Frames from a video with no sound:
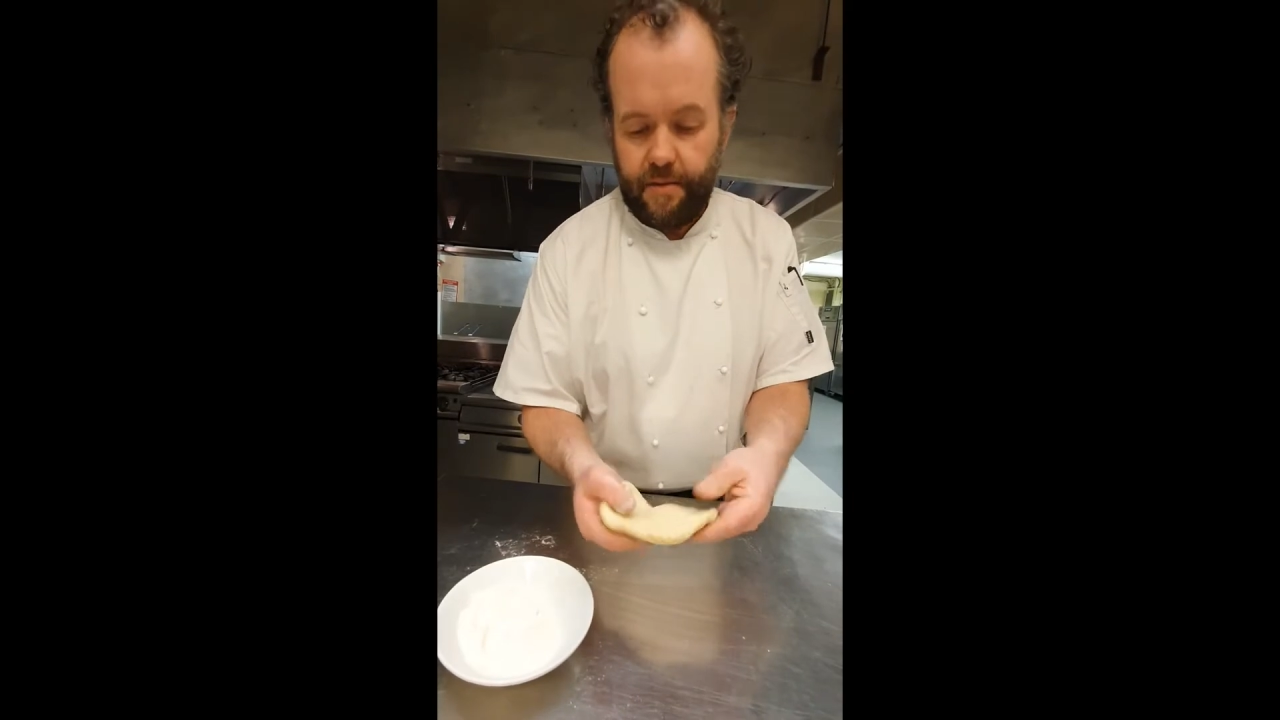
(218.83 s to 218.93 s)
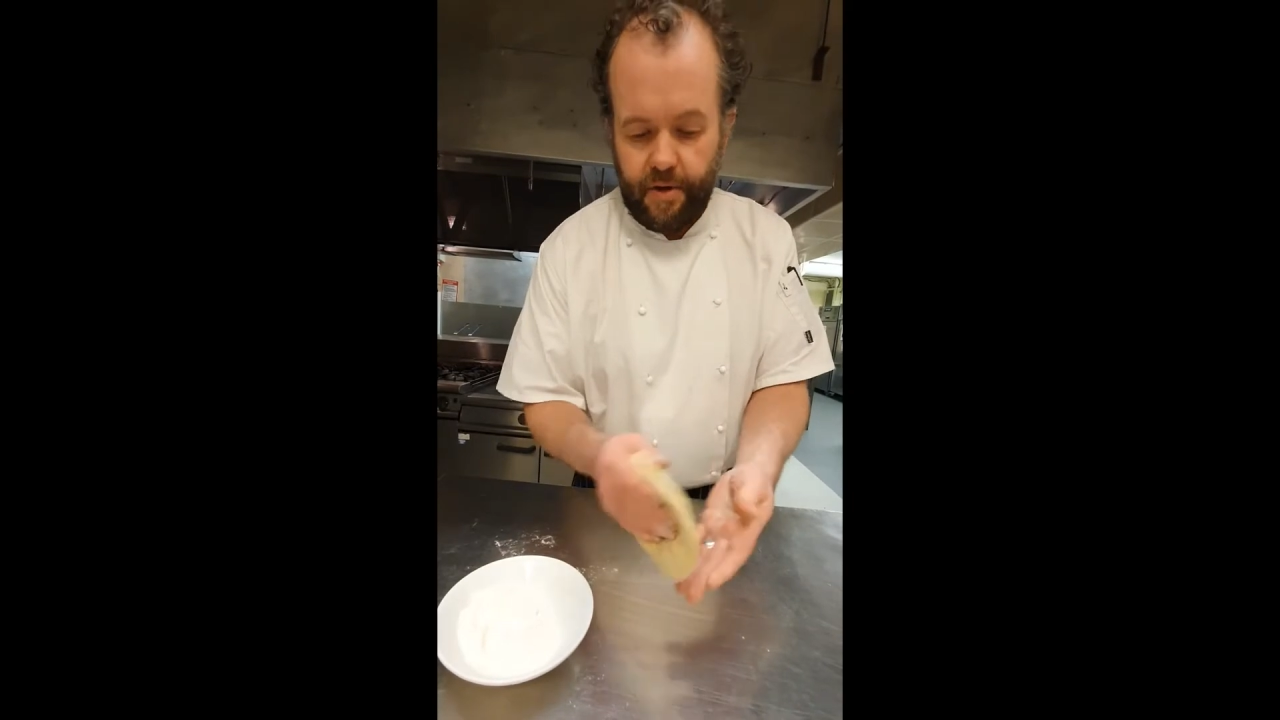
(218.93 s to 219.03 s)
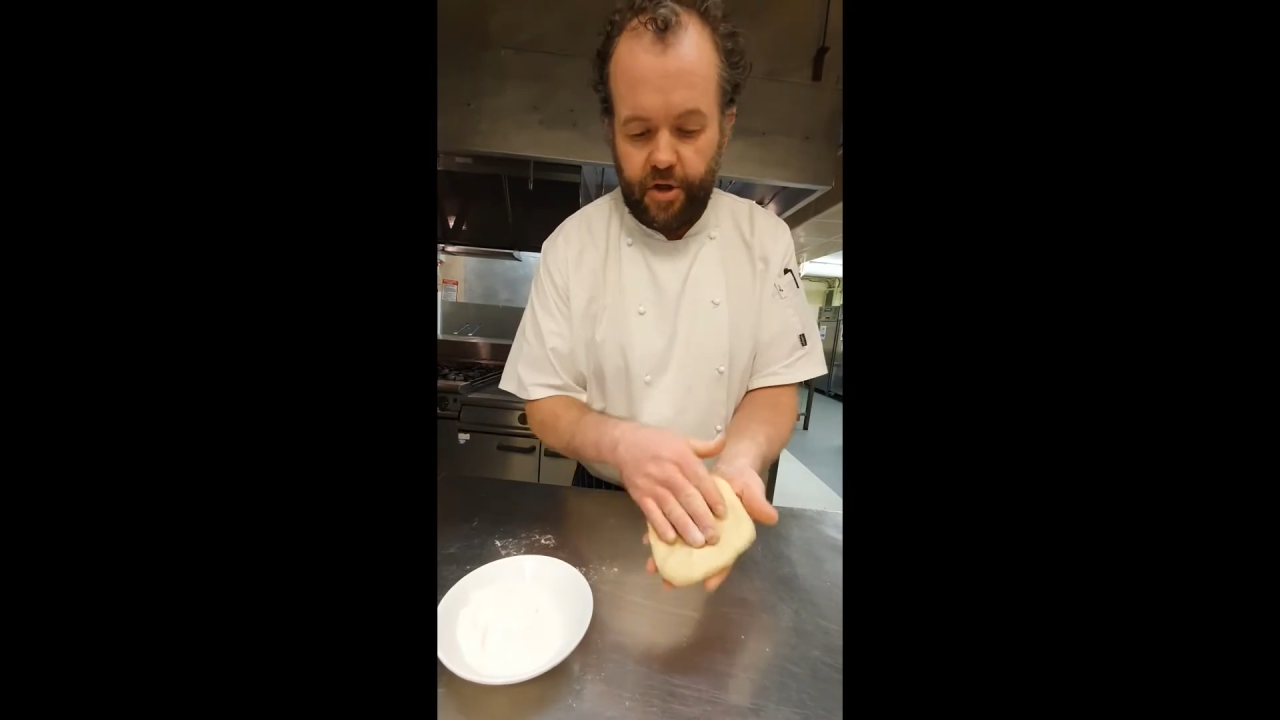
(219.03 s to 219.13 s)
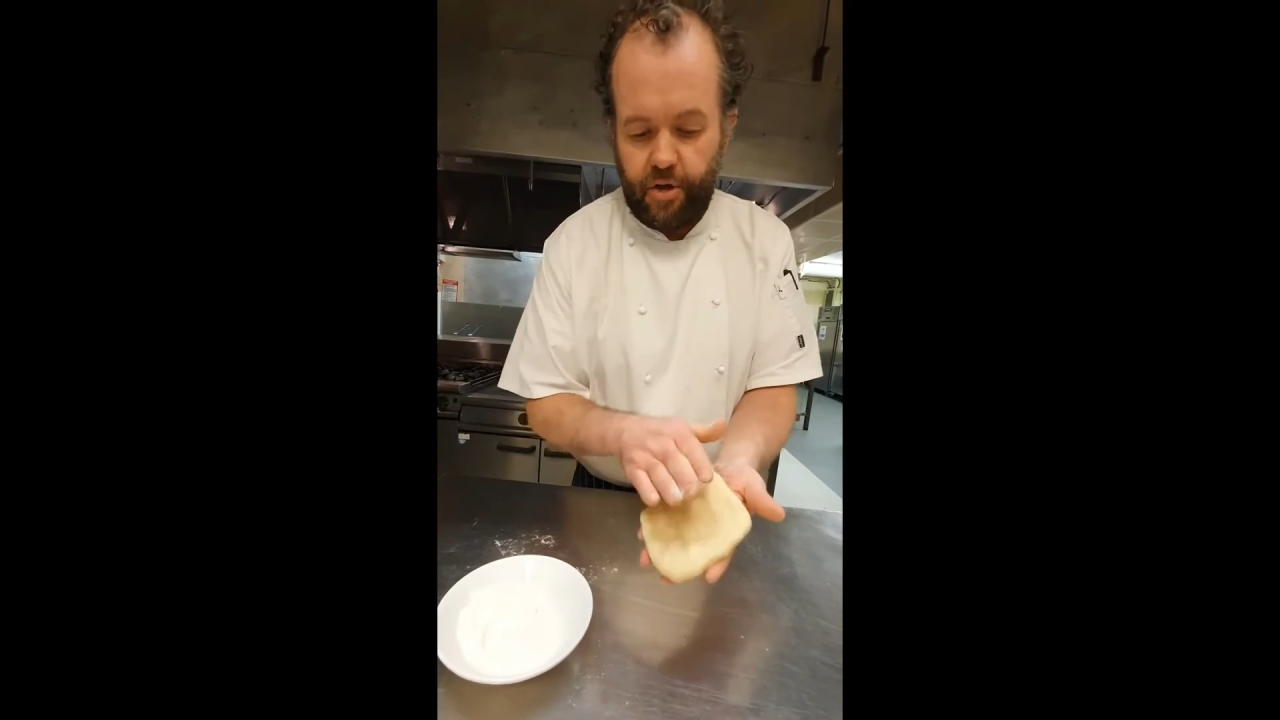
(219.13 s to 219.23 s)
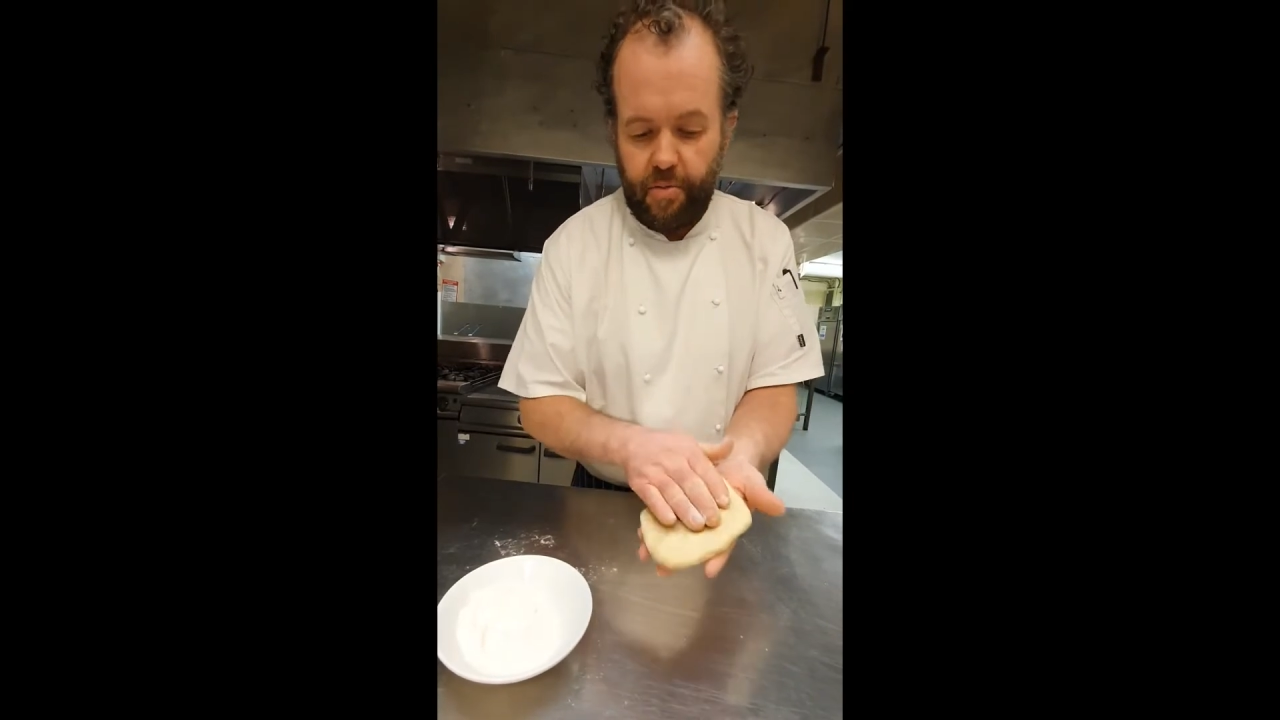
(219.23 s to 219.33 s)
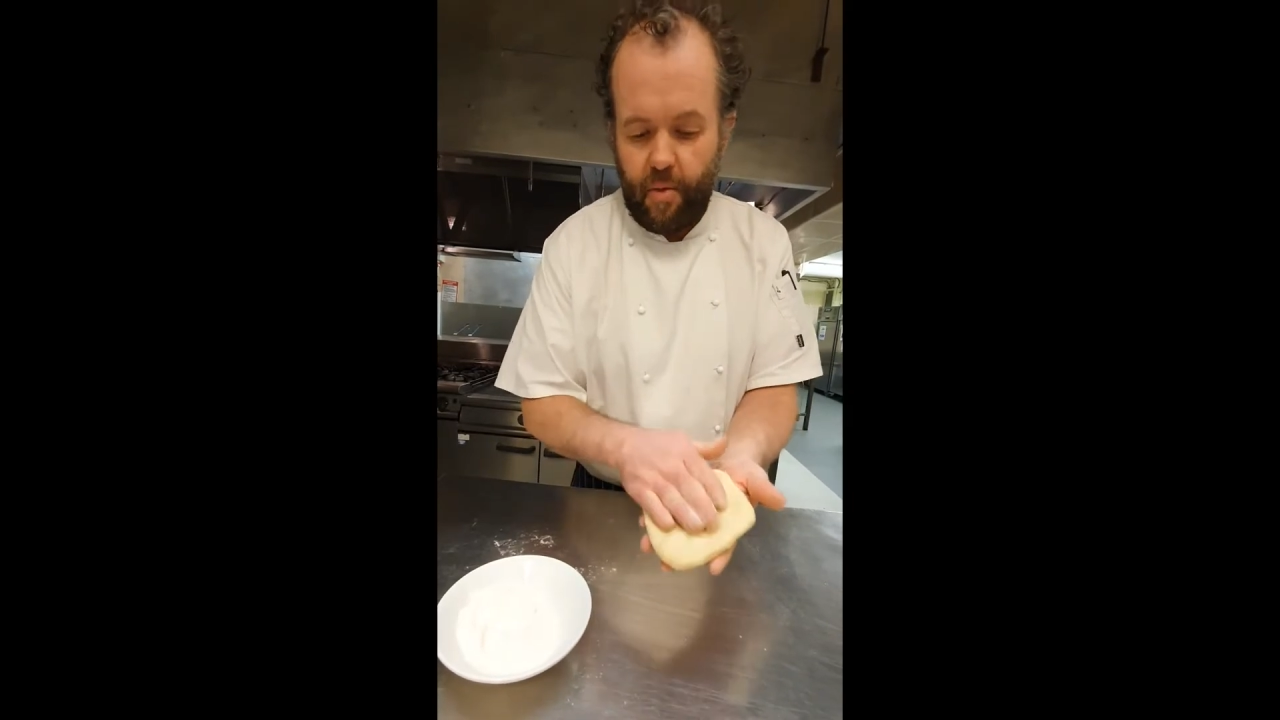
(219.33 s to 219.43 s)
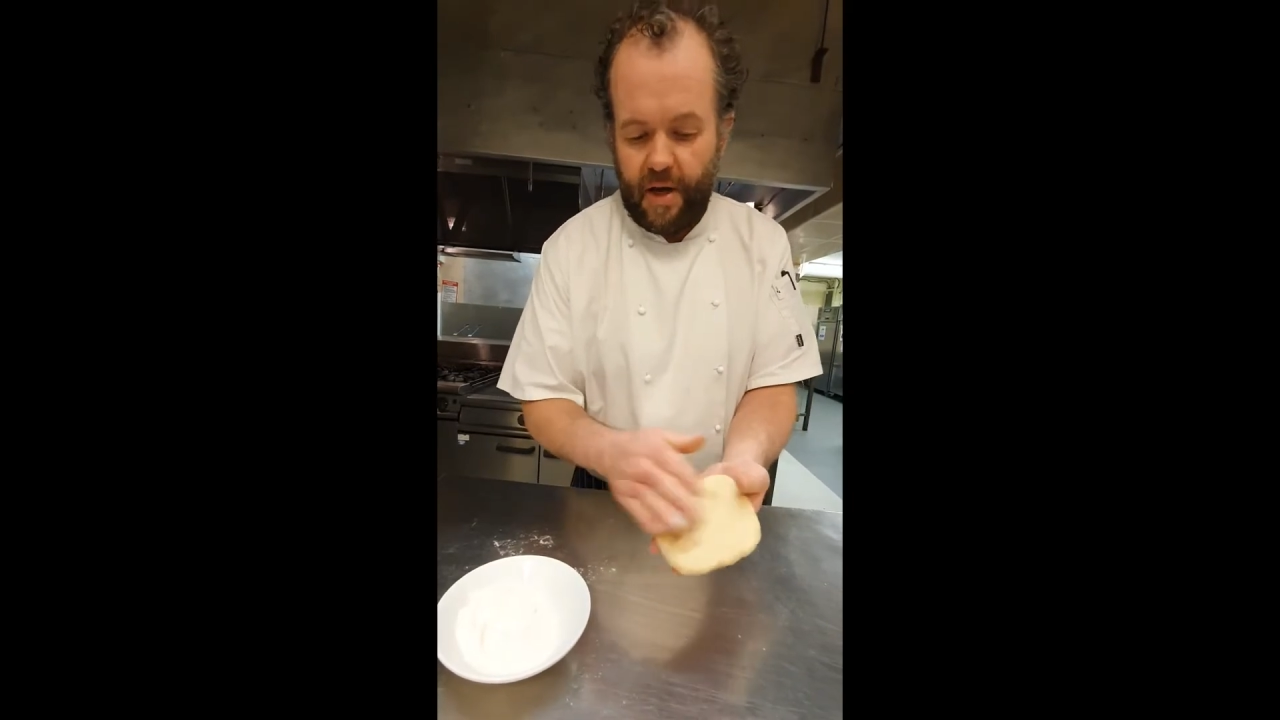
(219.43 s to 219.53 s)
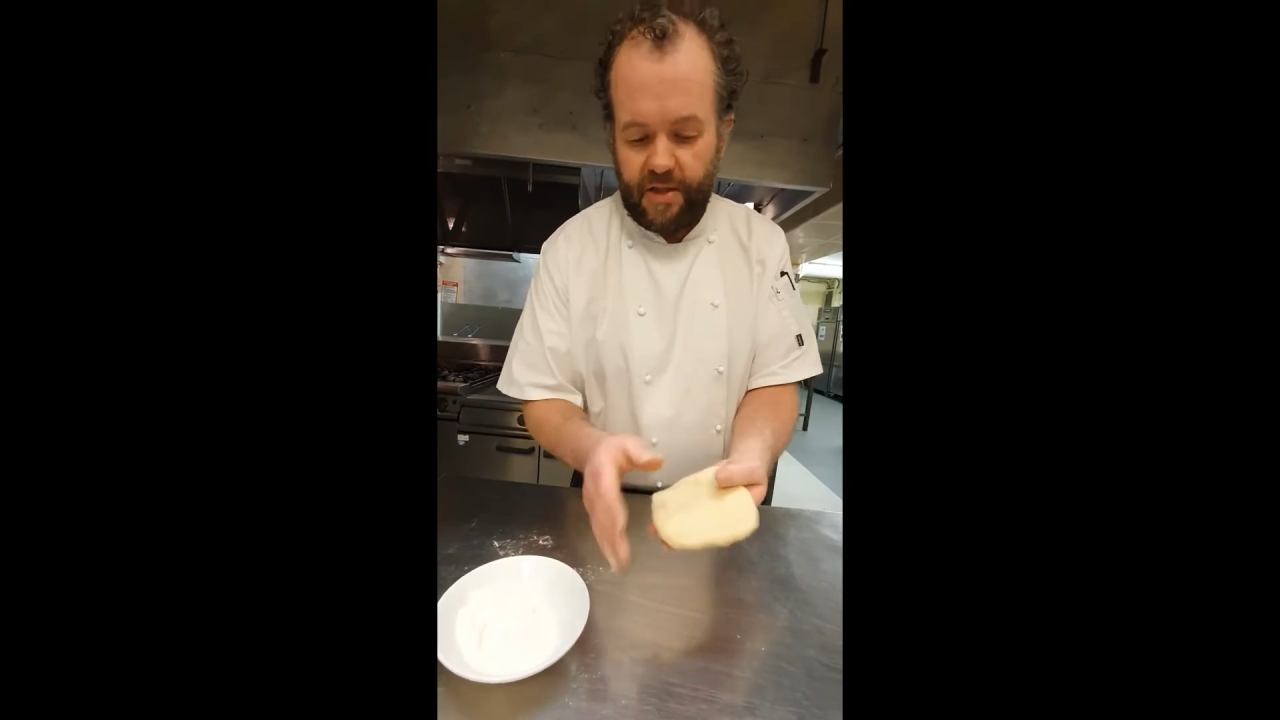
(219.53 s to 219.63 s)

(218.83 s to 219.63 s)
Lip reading: It shouldn't be wet